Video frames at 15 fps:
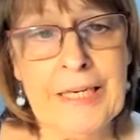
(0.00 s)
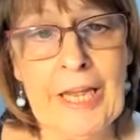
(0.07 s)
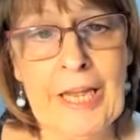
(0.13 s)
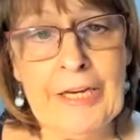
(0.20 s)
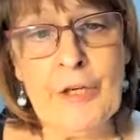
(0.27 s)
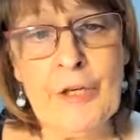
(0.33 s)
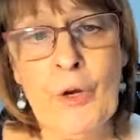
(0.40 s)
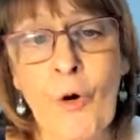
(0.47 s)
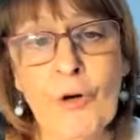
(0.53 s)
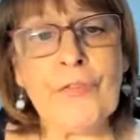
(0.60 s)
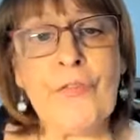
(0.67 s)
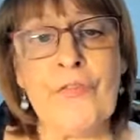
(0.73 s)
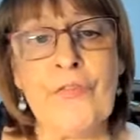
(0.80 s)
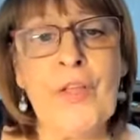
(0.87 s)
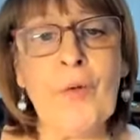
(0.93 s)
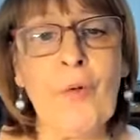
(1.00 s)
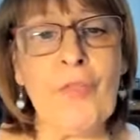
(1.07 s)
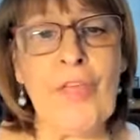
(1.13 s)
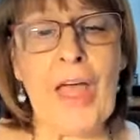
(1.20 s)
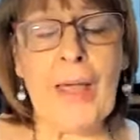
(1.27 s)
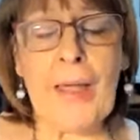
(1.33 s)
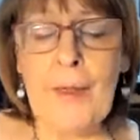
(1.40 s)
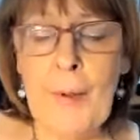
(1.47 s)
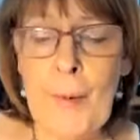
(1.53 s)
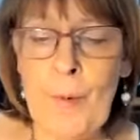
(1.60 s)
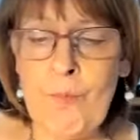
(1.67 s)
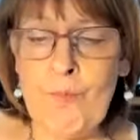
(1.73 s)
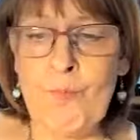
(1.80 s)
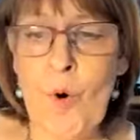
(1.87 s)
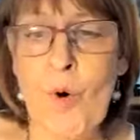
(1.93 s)
and not feel that
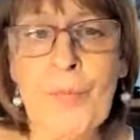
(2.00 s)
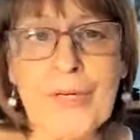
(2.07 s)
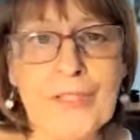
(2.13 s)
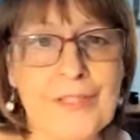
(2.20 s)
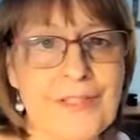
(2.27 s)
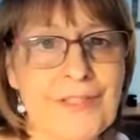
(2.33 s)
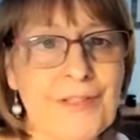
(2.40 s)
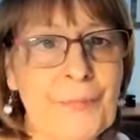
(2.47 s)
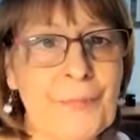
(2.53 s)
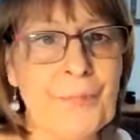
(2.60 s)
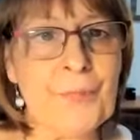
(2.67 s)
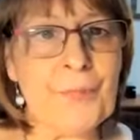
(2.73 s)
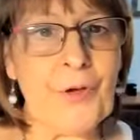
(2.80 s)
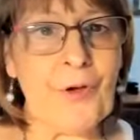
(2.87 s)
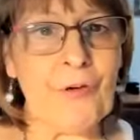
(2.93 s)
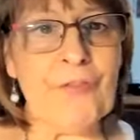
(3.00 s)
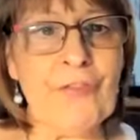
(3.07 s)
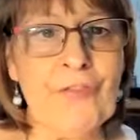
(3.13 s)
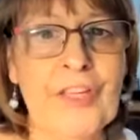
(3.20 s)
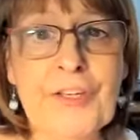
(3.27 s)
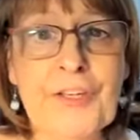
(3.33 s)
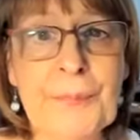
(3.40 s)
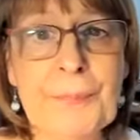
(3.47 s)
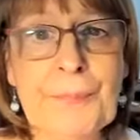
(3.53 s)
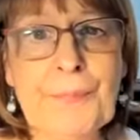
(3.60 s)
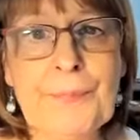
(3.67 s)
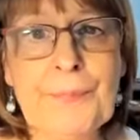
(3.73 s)
moment of fear.